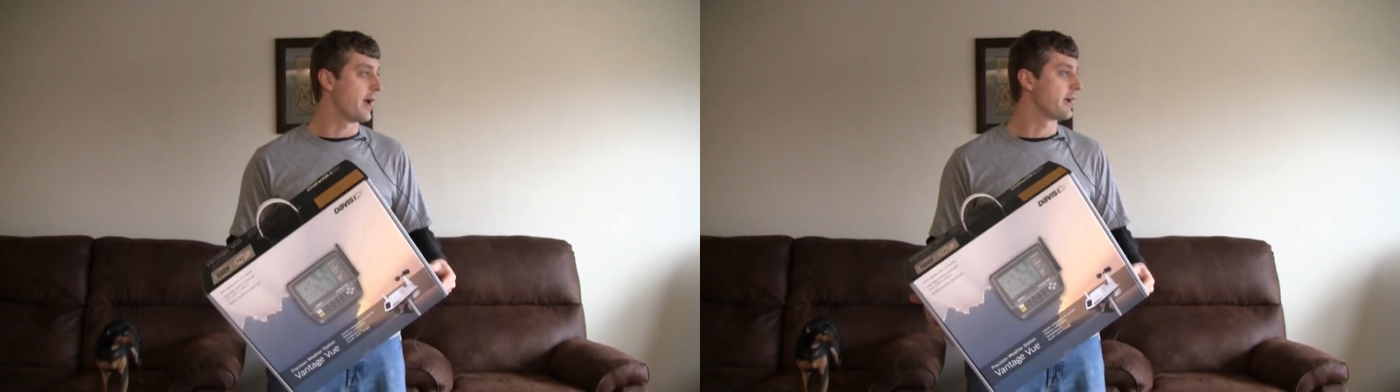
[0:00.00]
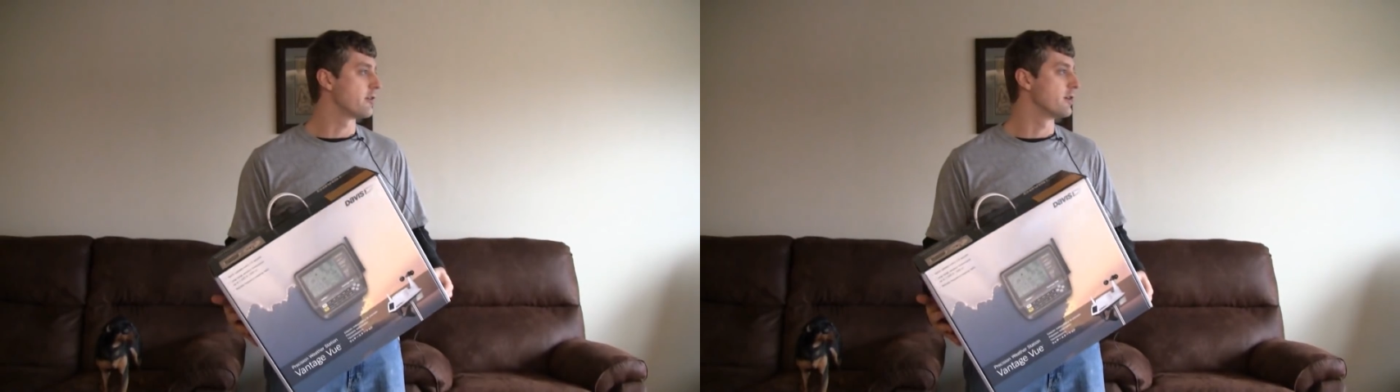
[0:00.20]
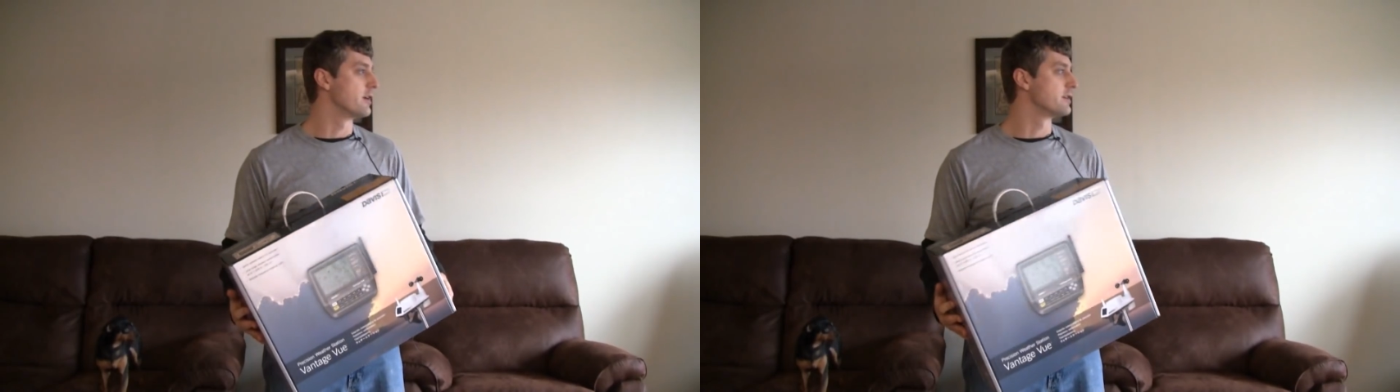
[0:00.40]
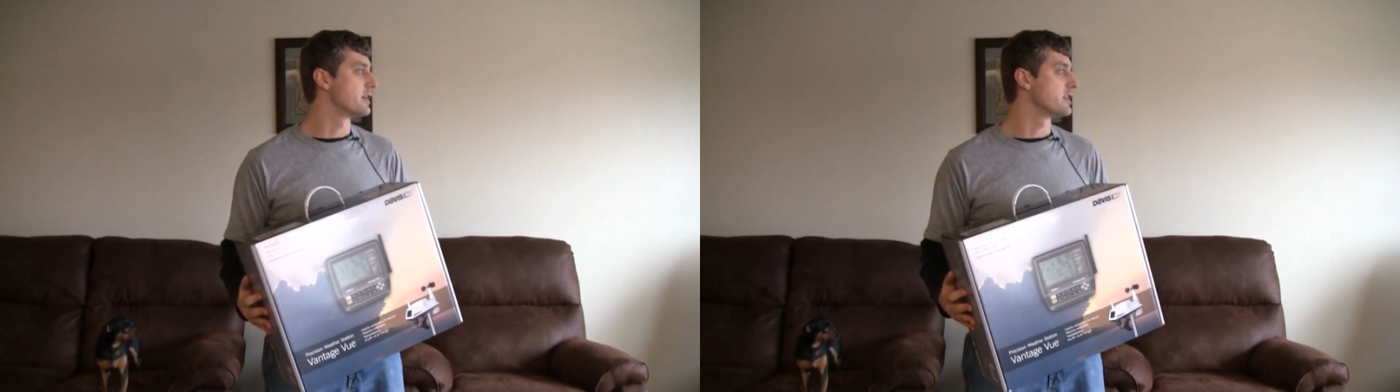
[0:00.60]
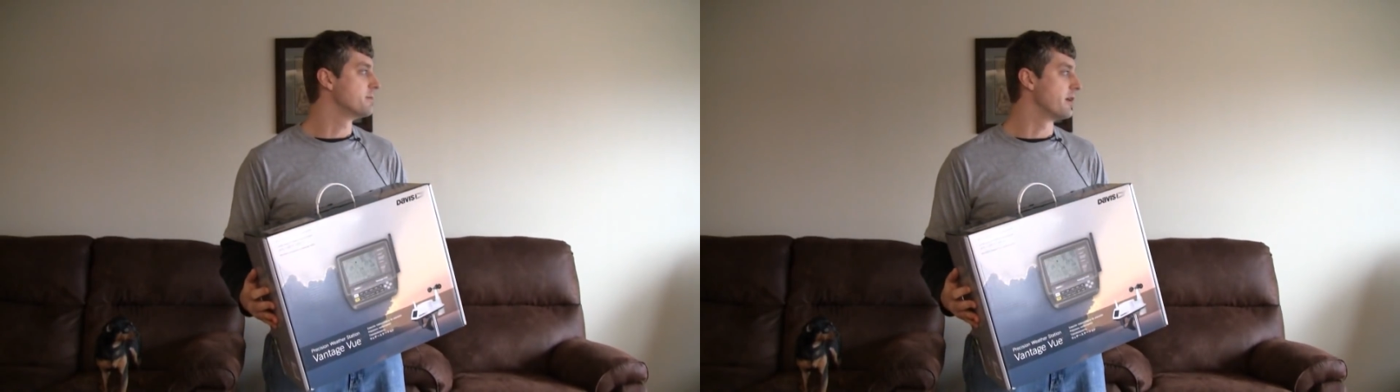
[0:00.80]
accurate
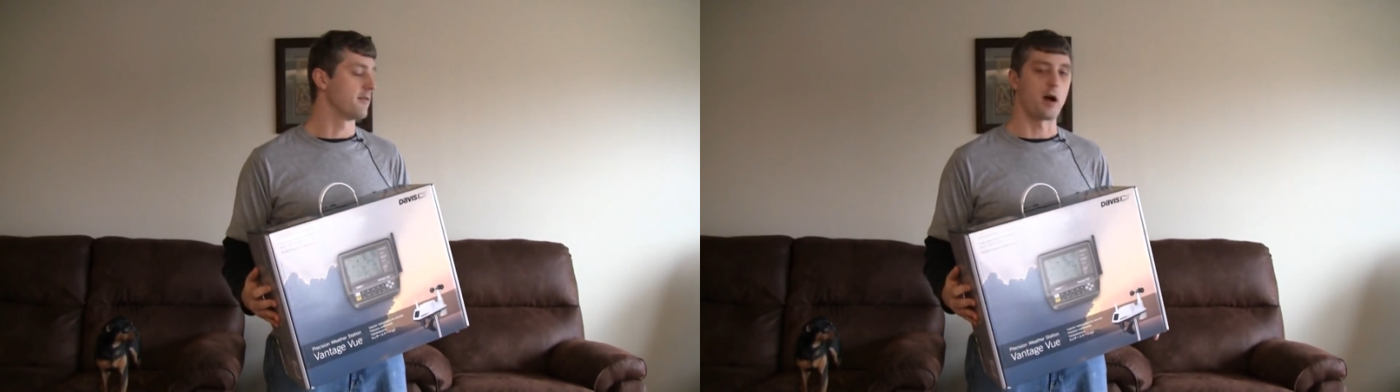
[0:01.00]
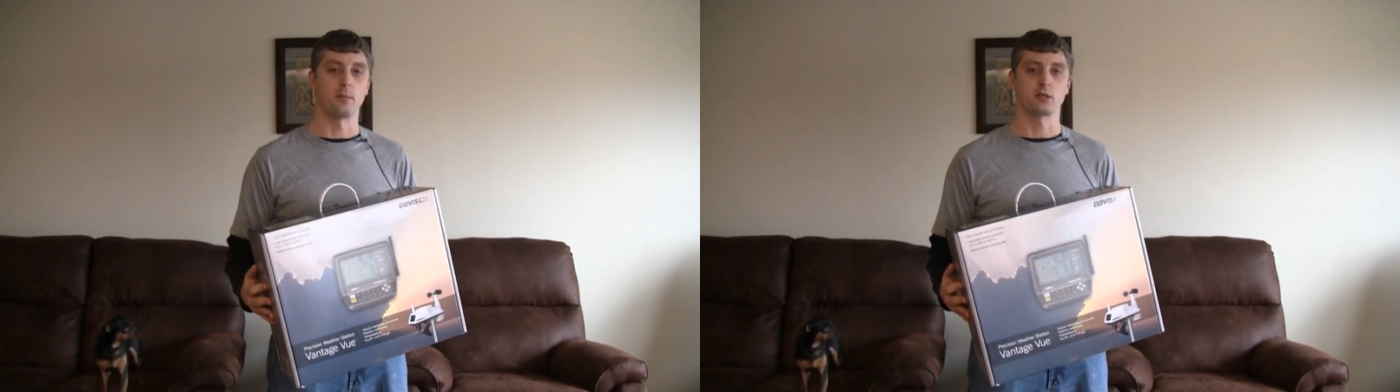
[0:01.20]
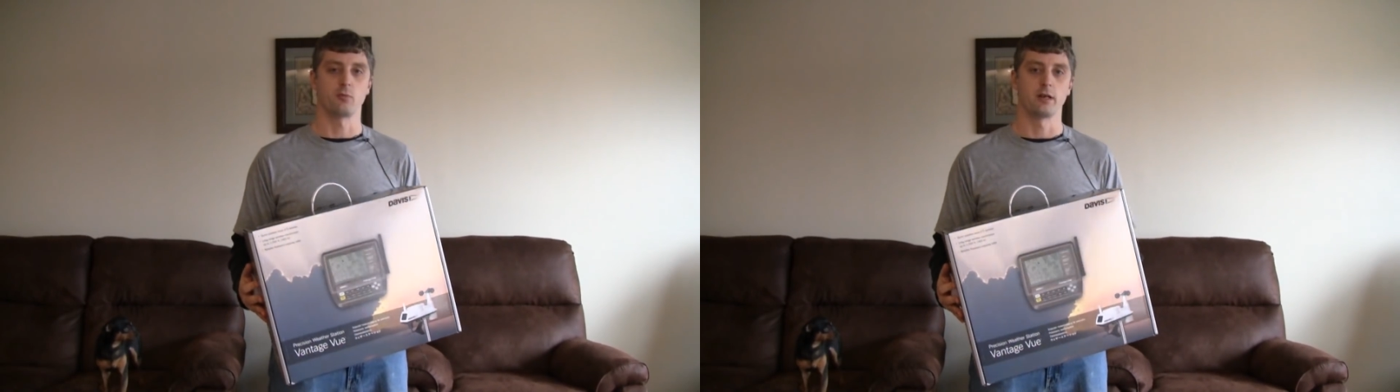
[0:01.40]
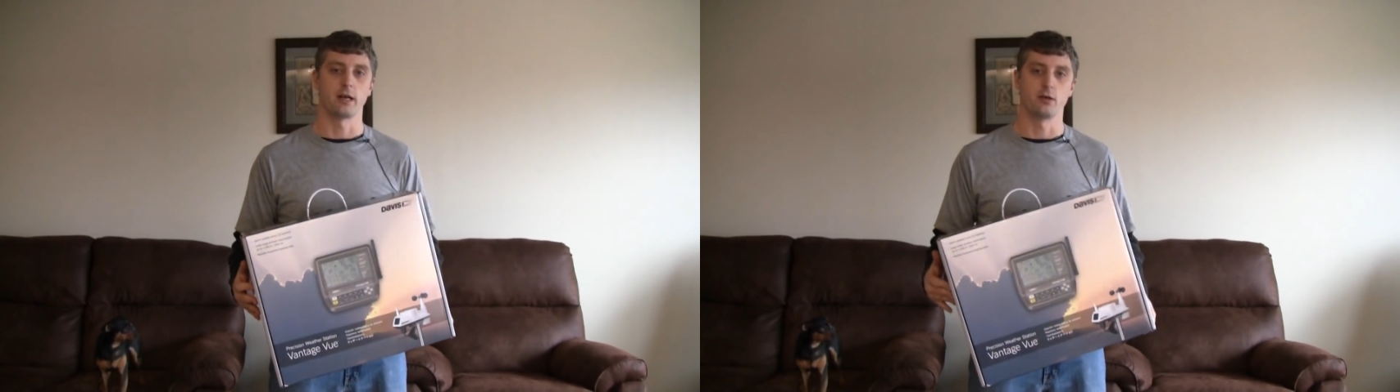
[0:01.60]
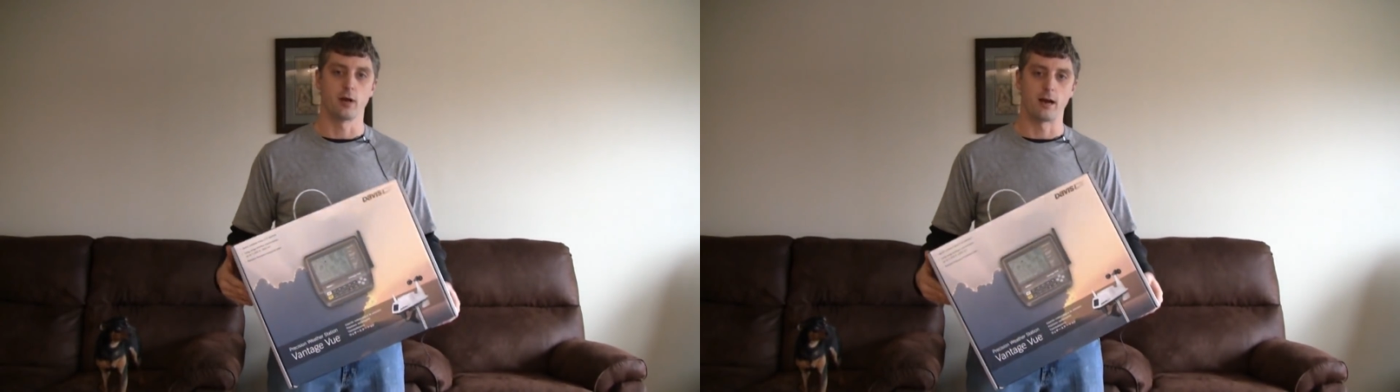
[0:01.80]
assessment of how much wind I
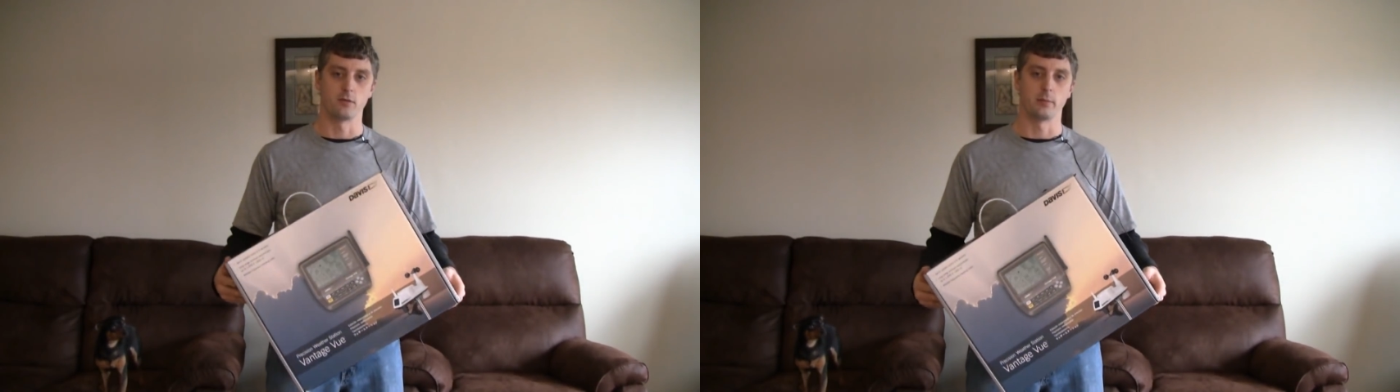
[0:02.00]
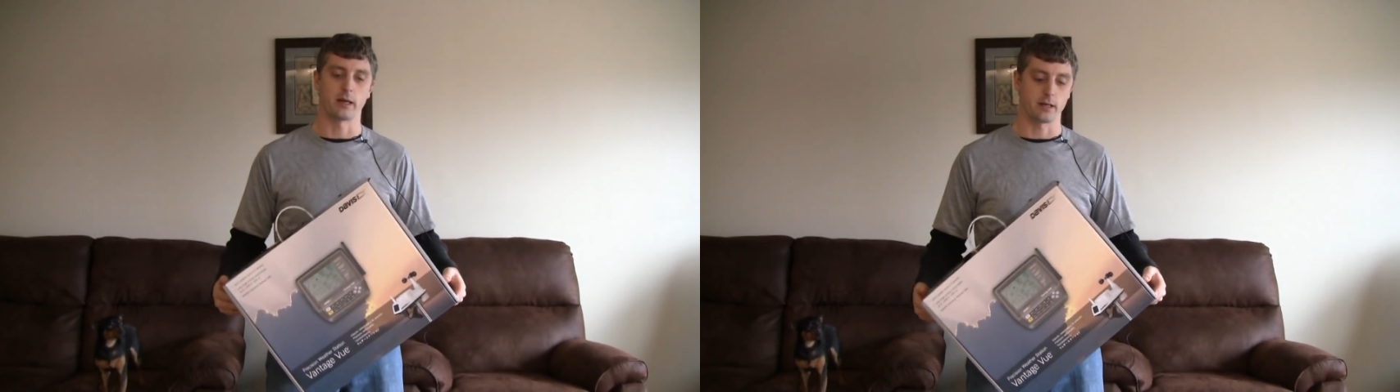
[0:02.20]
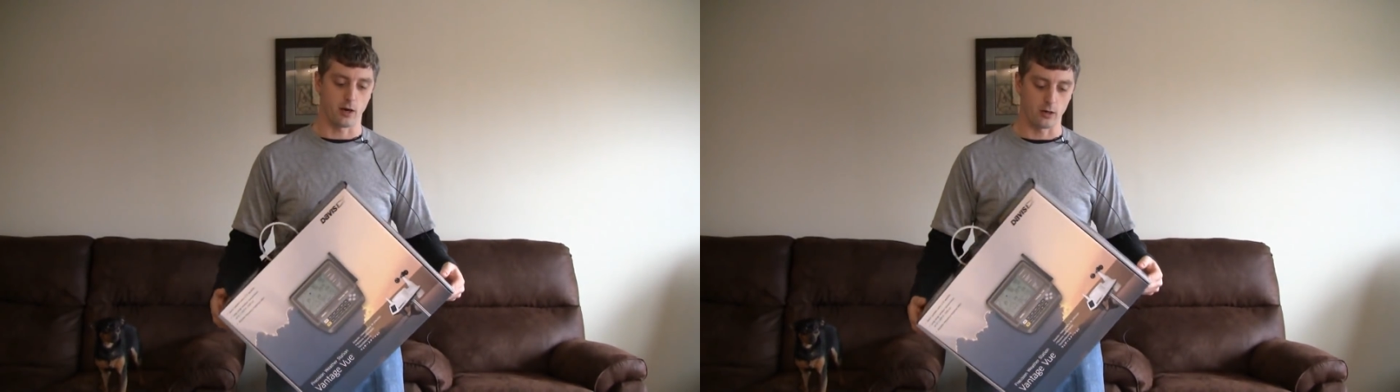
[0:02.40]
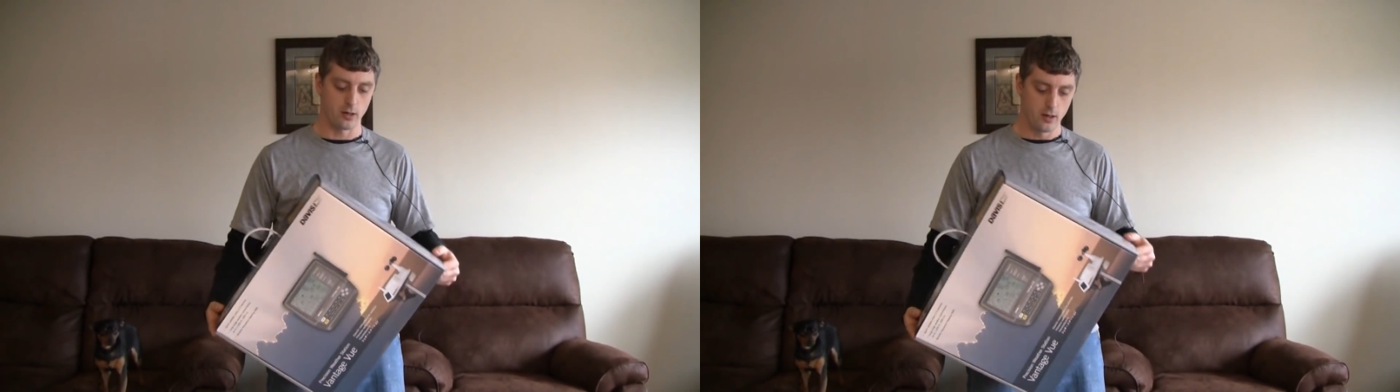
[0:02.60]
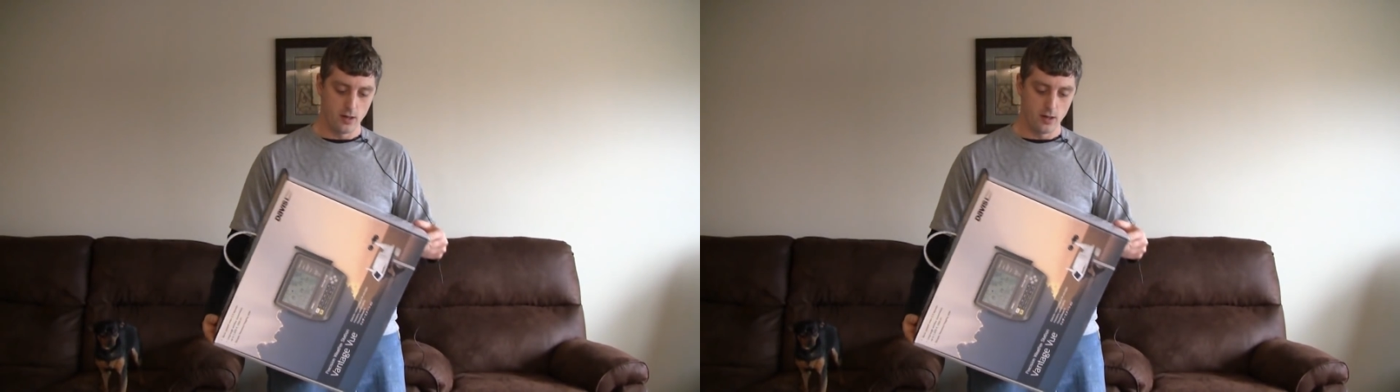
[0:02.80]
do have in the backyard.